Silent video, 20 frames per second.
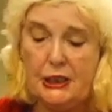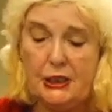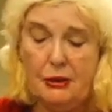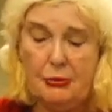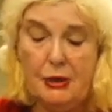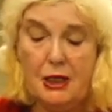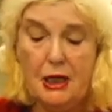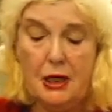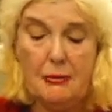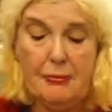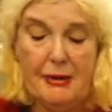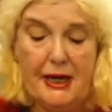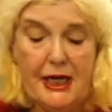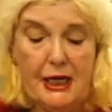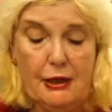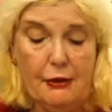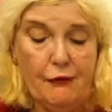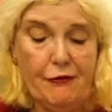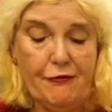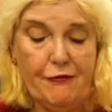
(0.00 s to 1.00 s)
So we're going to make
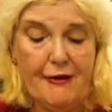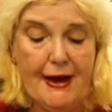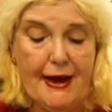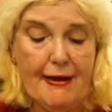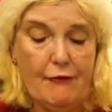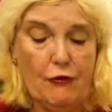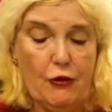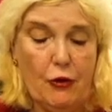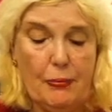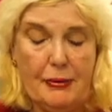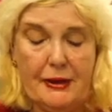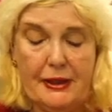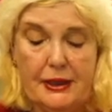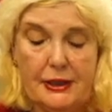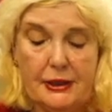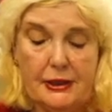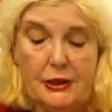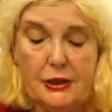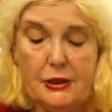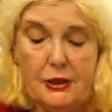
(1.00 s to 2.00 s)
little fat
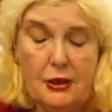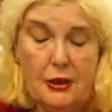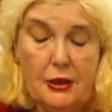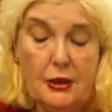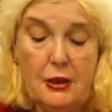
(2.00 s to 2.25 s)
robins.